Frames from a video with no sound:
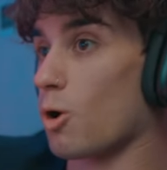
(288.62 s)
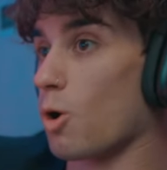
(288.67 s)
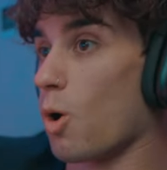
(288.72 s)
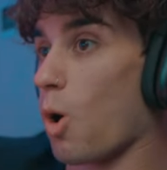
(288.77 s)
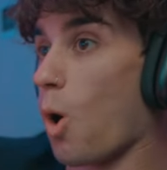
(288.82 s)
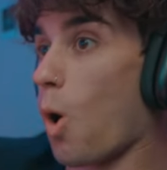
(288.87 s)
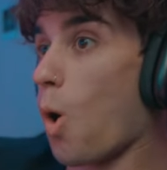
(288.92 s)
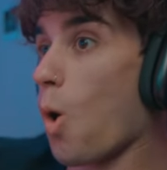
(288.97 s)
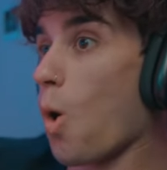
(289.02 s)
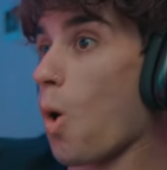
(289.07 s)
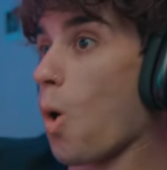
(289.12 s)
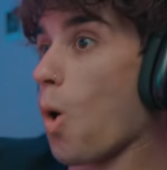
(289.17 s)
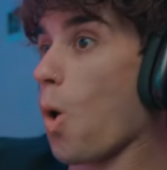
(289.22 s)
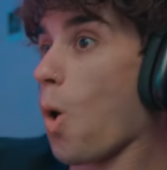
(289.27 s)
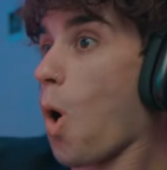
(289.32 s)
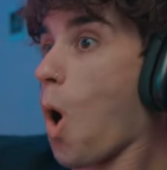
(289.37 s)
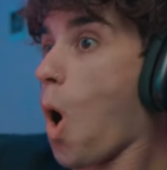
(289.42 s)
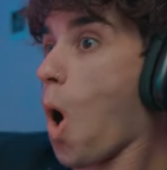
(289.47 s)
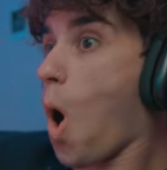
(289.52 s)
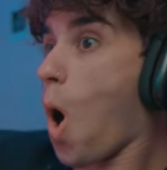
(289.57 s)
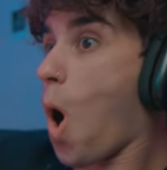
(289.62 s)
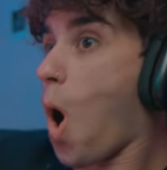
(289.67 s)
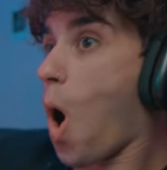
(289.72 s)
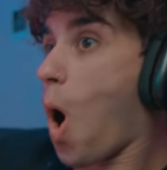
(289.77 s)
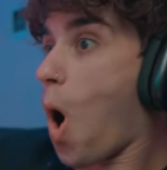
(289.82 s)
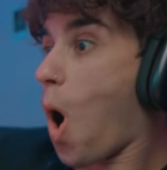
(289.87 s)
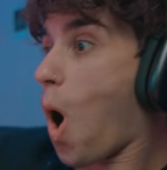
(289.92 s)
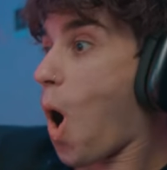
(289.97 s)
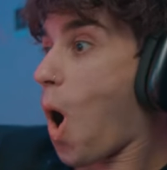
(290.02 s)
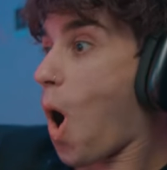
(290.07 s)
Oh!
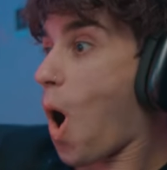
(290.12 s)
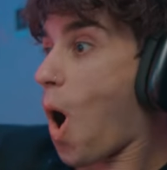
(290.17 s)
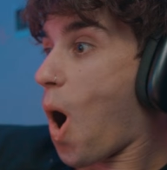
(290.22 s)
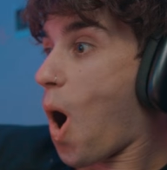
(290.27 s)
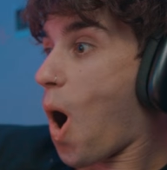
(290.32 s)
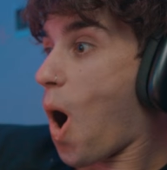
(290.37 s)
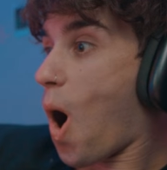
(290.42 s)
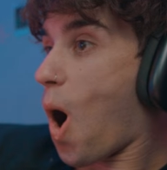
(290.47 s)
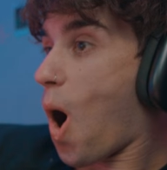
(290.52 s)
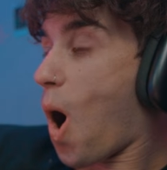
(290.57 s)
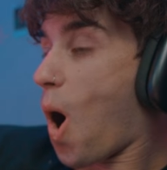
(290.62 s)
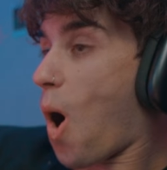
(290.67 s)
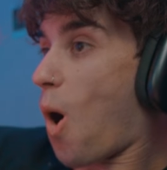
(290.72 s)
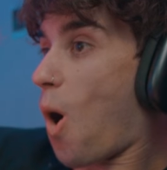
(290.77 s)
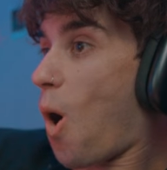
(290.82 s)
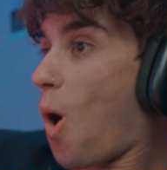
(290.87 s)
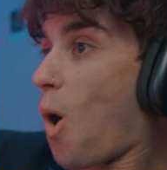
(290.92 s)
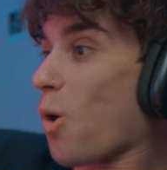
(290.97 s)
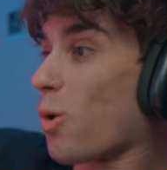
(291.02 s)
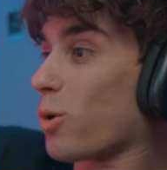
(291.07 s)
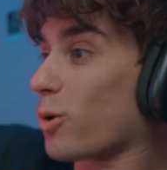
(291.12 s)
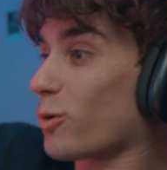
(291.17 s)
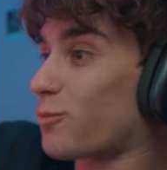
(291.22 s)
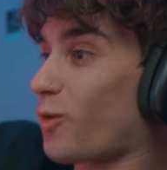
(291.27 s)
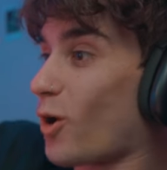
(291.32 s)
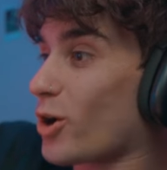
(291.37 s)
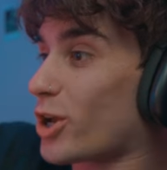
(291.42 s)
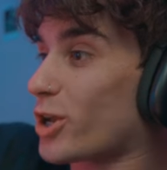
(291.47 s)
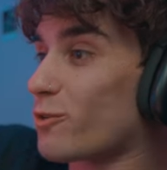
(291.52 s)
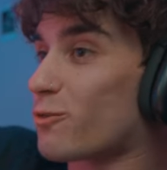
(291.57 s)
oh her
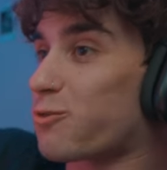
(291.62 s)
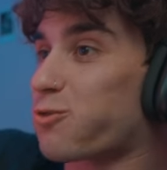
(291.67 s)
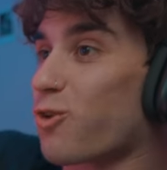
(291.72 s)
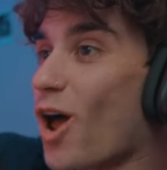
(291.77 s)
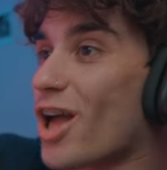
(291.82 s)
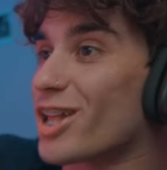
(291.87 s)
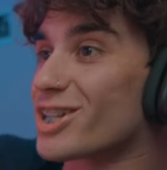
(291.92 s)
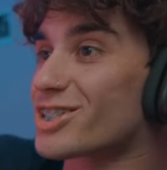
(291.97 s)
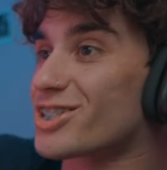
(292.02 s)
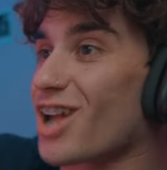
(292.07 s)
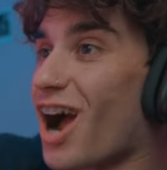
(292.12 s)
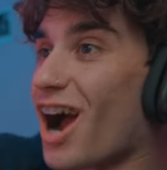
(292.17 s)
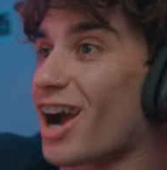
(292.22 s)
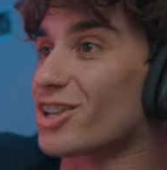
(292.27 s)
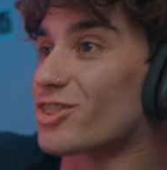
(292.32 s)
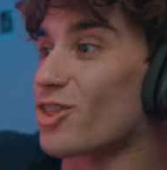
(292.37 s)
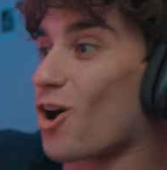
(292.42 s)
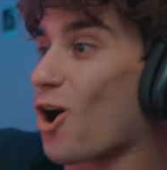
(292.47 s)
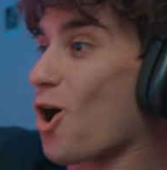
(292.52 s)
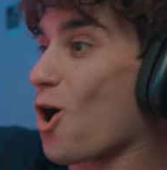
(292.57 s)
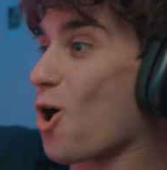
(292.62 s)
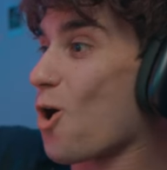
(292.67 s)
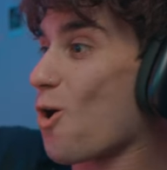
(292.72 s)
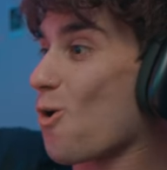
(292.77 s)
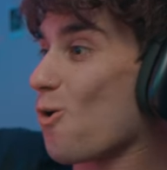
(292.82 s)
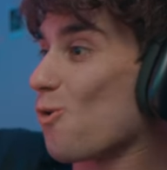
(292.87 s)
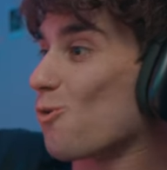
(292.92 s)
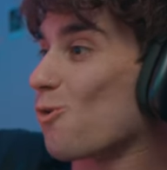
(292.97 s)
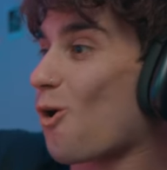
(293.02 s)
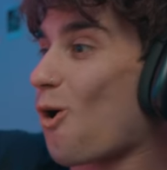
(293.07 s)
fucking friends died though!
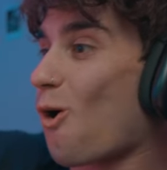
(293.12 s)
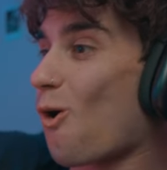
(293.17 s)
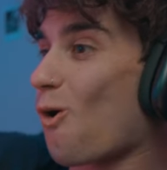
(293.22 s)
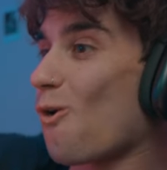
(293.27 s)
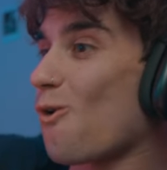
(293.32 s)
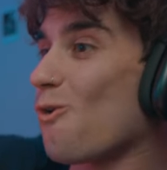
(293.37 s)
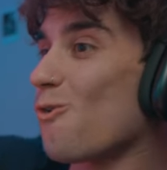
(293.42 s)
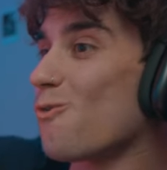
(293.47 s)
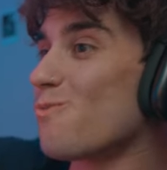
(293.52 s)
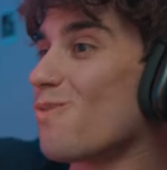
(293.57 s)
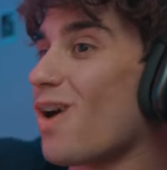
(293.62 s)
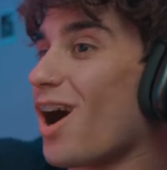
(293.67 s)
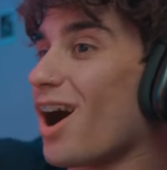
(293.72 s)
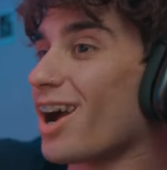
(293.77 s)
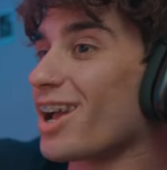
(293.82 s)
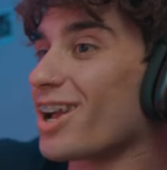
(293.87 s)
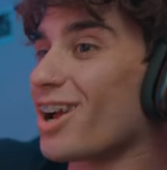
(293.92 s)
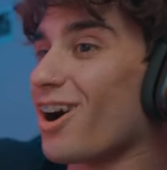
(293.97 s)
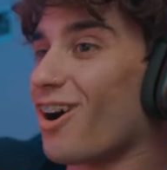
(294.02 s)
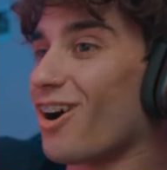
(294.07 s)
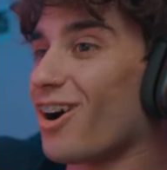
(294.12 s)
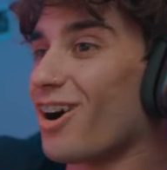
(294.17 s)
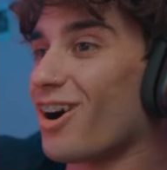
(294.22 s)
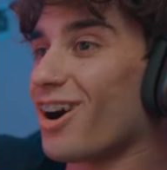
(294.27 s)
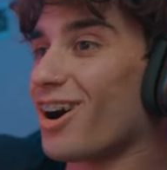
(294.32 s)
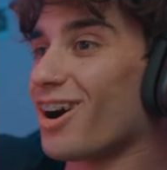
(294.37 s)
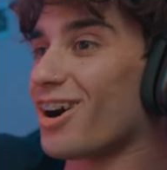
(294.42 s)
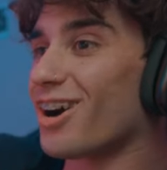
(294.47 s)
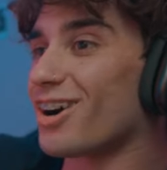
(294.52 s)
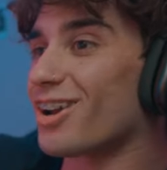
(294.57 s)
Oh my
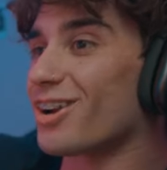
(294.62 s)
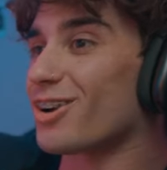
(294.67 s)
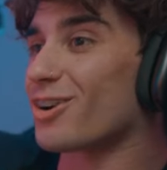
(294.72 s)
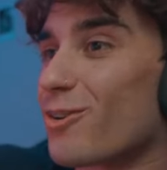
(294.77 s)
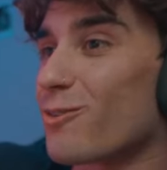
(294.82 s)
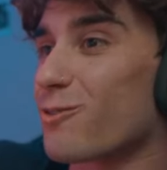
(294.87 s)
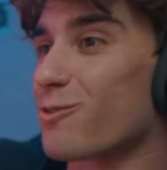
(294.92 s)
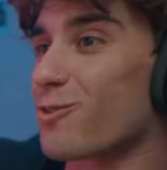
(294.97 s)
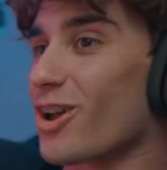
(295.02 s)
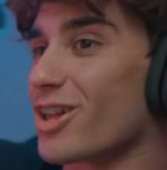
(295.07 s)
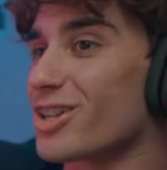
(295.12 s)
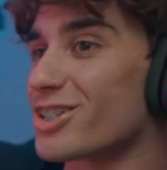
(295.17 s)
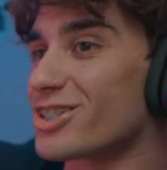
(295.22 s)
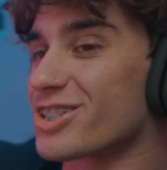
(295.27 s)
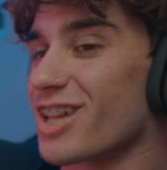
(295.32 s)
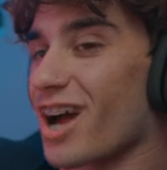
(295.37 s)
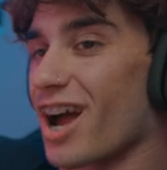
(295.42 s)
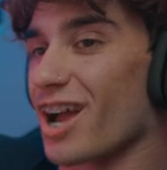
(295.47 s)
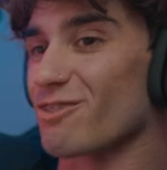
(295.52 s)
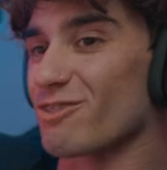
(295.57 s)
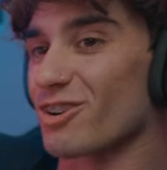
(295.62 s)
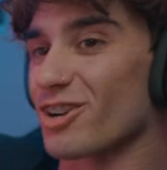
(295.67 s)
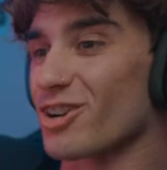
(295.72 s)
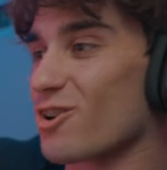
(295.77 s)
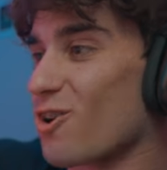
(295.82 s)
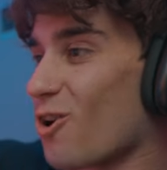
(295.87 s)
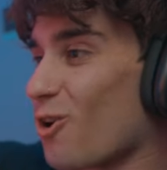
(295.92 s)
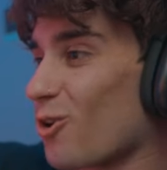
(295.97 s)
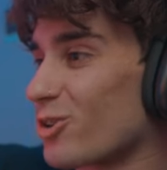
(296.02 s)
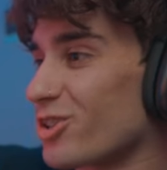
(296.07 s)
god, her friends die
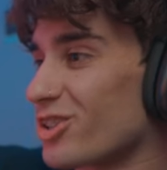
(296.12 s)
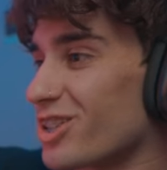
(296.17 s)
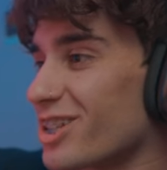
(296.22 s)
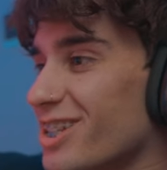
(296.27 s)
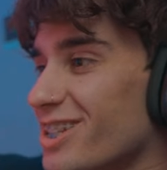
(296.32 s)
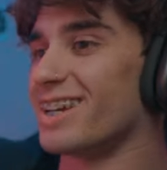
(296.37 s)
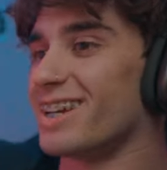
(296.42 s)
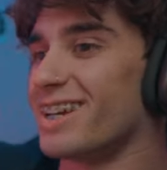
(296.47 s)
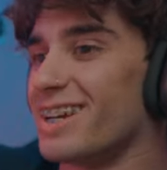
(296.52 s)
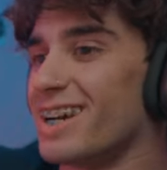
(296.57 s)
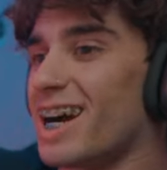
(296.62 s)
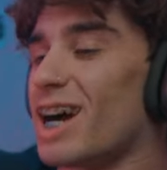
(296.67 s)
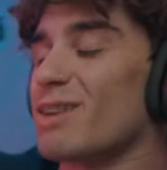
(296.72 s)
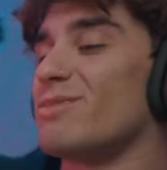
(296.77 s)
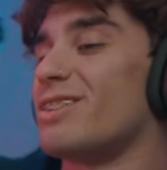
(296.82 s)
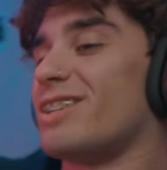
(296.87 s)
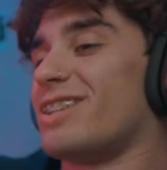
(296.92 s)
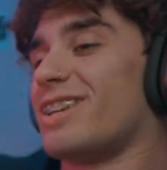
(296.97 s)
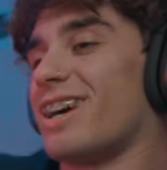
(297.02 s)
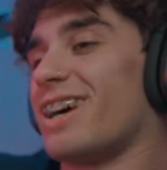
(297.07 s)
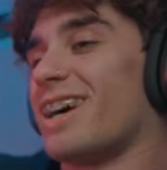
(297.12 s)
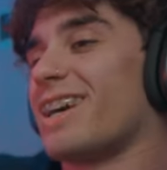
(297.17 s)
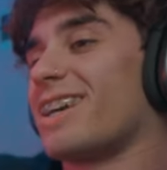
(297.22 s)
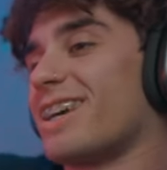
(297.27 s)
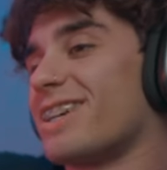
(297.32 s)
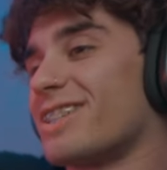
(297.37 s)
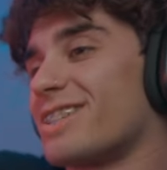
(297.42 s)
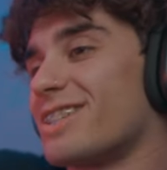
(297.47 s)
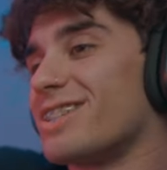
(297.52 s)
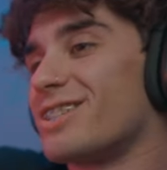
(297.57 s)
regardless. I mean, yeah, I
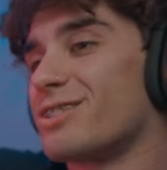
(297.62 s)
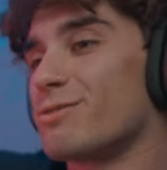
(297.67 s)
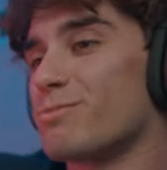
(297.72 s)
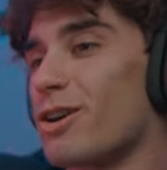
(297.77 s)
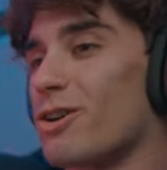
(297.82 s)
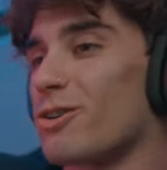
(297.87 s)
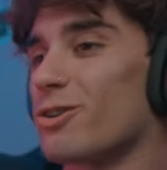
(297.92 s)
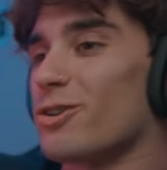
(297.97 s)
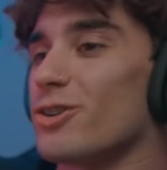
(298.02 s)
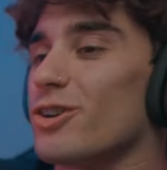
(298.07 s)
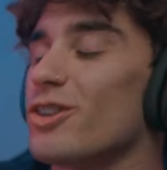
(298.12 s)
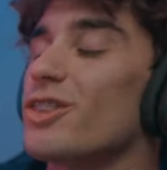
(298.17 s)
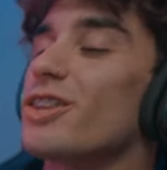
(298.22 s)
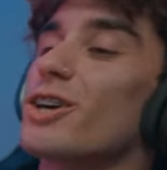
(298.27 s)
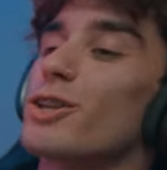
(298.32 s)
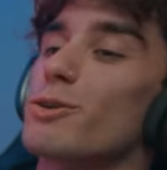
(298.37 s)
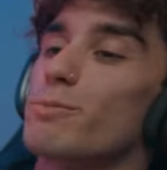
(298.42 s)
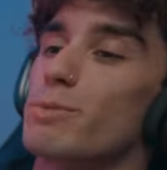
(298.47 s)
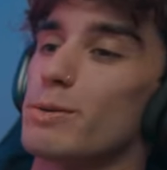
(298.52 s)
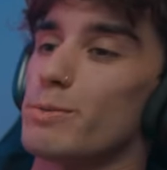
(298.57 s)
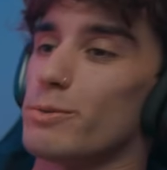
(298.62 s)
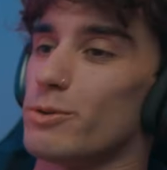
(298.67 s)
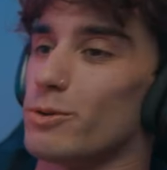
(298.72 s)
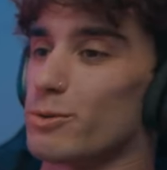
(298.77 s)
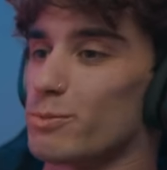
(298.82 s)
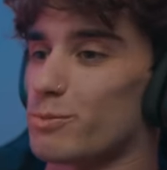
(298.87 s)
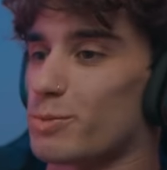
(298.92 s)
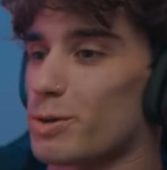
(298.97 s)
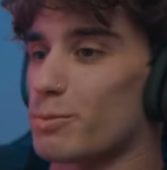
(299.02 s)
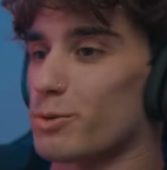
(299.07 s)
guess it's about her and the other people
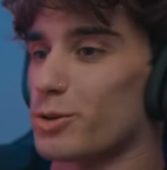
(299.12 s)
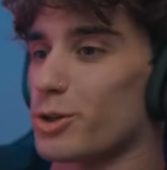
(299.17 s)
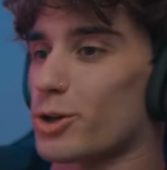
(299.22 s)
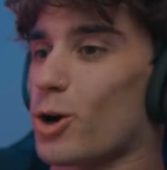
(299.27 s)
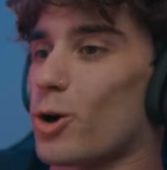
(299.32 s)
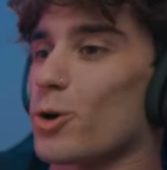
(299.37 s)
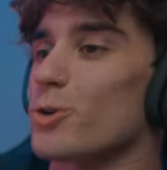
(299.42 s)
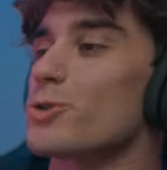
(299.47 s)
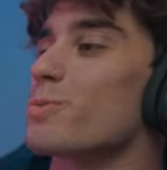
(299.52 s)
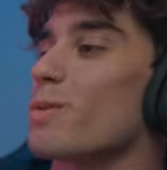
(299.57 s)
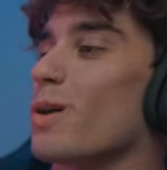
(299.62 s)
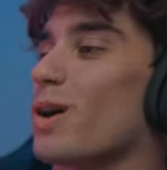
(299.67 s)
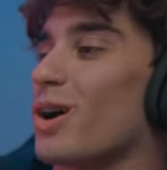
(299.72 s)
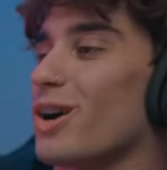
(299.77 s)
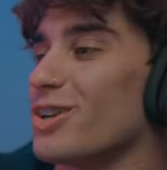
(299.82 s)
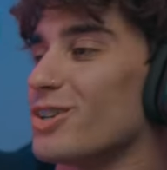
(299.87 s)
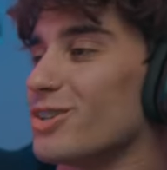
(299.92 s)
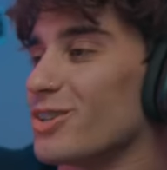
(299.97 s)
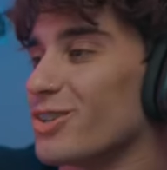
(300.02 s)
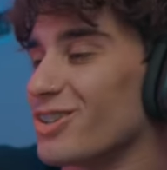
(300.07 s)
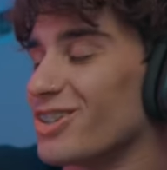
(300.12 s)
people in the cars behind her,